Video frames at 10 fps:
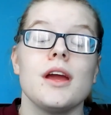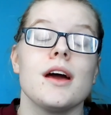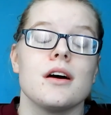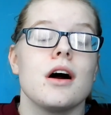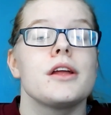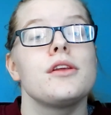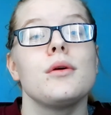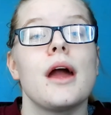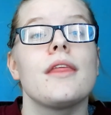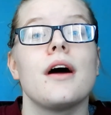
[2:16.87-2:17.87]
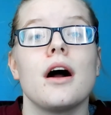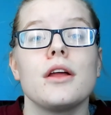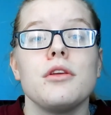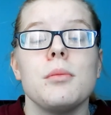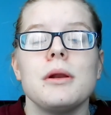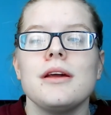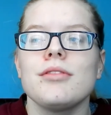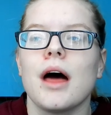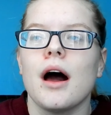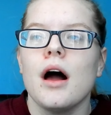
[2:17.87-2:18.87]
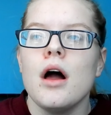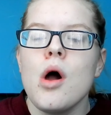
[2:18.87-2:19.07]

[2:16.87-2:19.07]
yeah, I do get that, I do believe that,